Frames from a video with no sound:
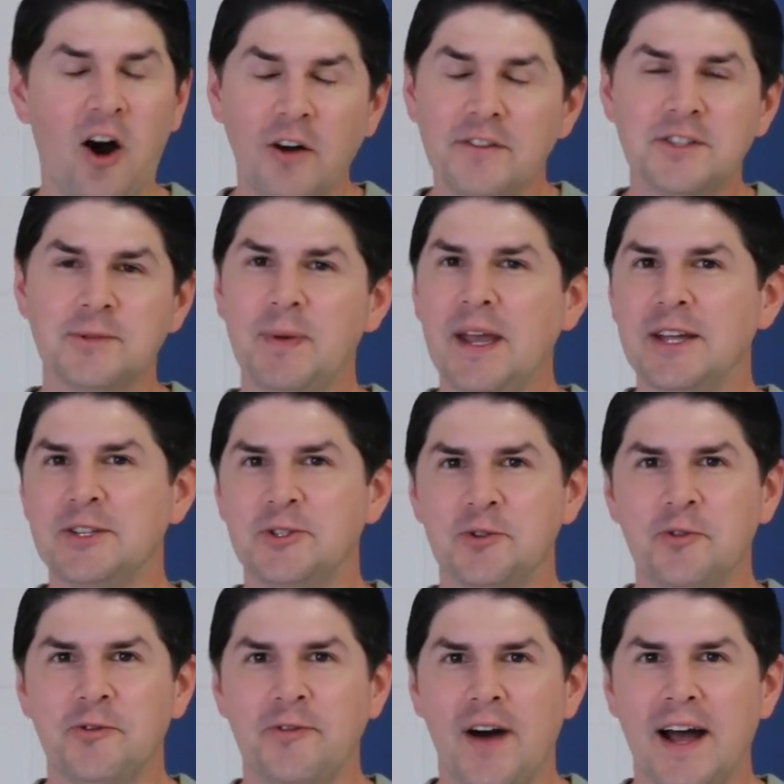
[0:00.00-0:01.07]
On this page,
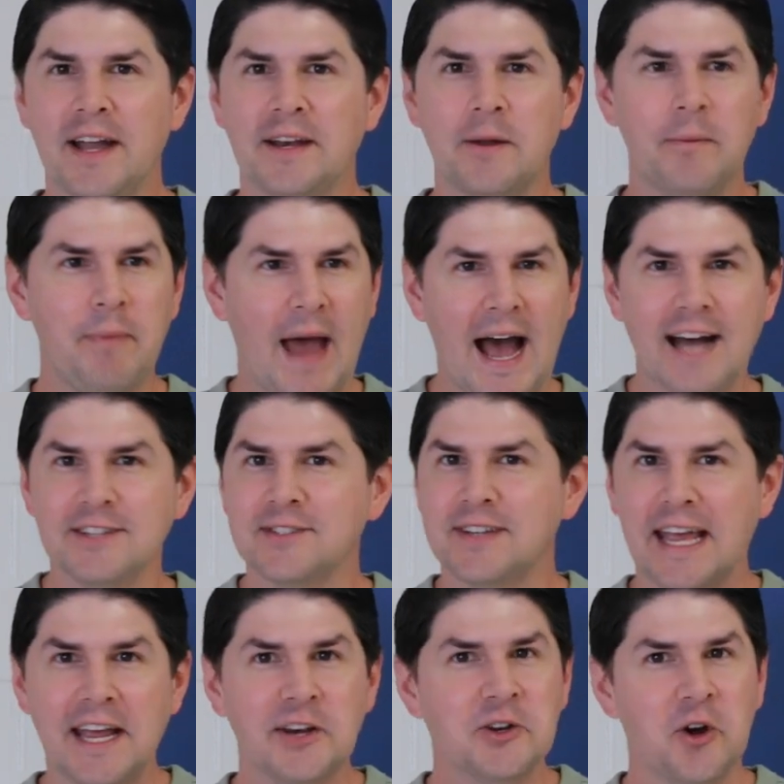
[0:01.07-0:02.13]
you'll find
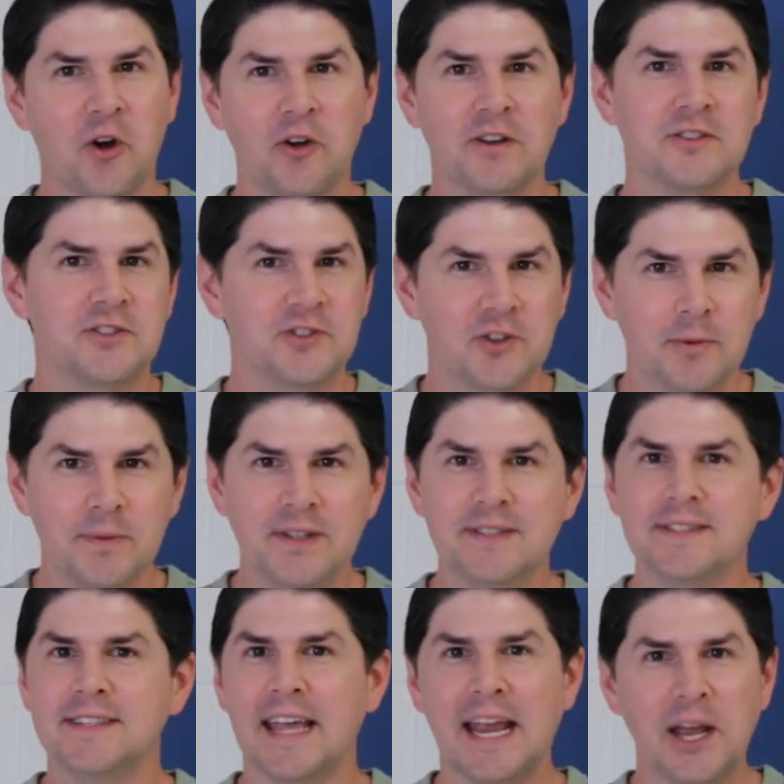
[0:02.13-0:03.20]
past and current
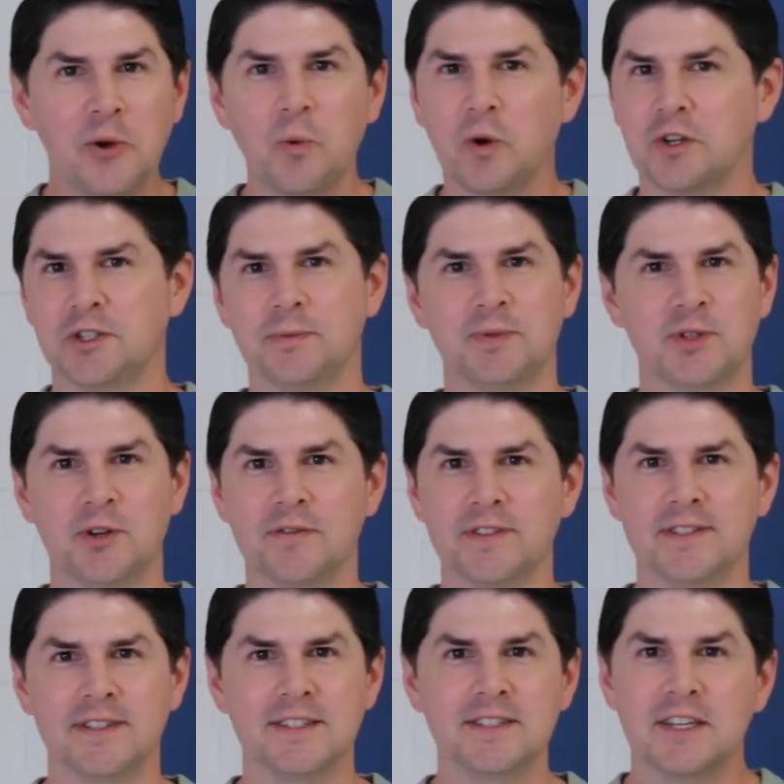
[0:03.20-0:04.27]
sermons and worship
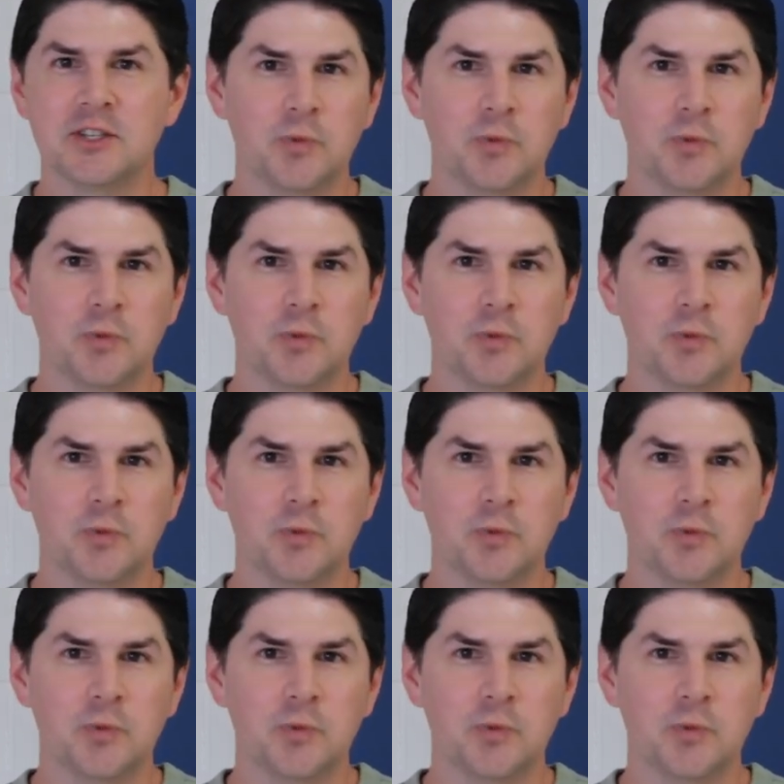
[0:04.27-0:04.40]
services,